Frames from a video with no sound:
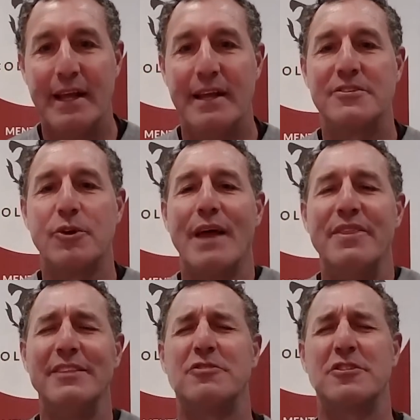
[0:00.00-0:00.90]
So I
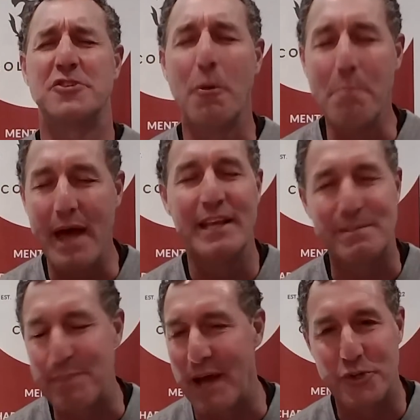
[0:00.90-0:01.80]
think there's just so many
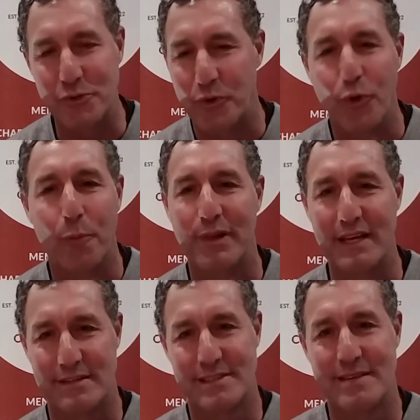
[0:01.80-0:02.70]
special, cool
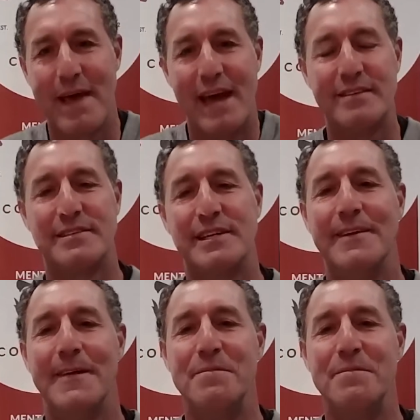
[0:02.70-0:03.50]
places in Madison.